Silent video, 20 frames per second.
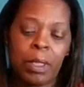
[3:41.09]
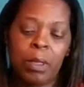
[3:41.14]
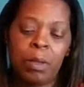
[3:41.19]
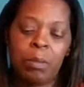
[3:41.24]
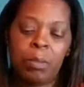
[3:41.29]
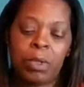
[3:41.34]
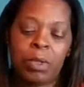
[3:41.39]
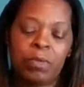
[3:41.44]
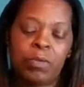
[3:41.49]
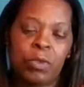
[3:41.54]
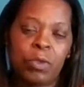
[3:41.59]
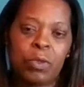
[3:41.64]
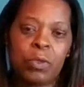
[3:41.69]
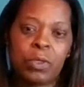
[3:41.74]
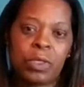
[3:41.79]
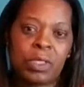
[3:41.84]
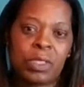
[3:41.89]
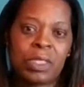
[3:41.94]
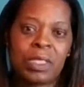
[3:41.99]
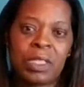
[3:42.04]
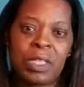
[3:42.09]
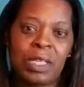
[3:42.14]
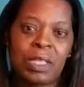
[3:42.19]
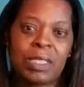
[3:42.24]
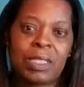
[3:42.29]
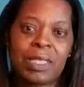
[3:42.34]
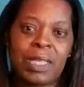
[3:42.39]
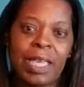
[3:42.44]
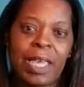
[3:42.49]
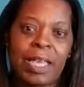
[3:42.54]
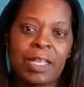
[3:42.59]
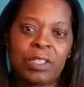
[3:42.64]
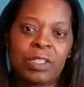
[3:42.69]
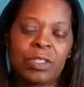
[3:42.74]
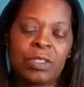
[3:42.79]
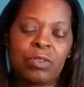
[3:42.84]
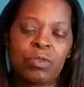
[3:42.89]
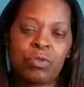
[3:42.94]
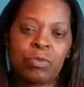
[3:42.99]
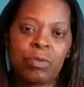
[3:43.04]
But if you use a zigzag
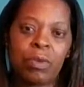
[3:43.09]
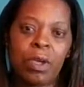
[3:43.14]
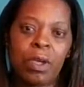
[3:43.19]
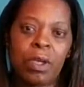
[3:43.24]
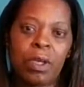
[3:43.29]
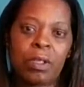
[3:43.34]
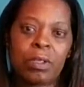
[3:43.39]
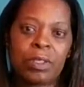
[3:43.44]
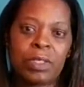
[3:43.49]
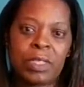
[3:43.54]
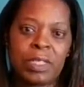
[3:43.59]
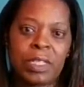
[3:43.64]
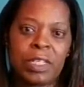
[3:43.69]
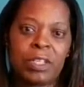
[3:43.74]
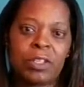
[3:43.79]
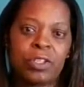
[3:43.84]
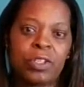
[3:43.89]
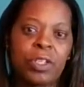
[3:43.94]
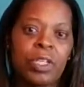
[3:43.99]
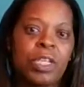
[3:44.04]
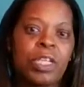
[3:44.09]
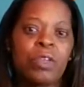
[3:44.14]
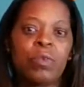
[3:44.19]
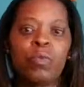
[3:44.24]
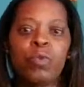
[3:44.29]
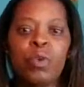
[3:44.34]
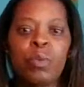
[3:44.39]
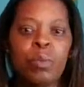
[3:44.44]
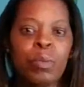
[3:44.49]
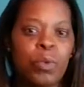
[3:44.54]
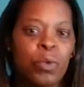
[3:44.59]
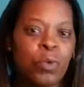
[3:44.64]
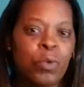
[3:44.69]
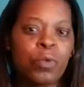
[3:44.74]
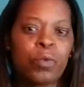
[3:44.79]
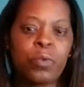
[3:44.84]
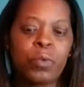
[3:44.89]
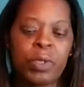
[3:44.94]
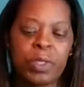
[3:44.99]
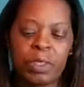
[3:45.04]
stitch, it will
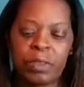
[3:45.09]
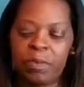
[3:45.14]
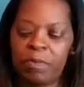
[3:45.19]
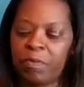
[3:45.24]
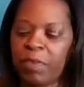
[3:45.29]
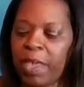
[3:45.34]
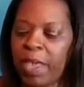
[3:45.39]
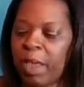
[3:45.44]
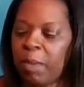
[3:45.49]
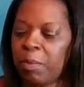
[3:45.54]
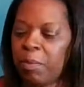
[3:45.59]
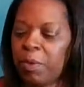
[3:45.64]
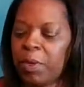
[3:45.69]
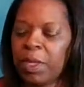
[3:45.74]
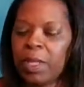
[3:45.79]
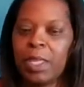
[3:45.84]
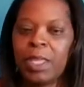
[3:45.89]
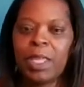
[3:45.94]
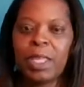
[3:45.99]
move with the fabric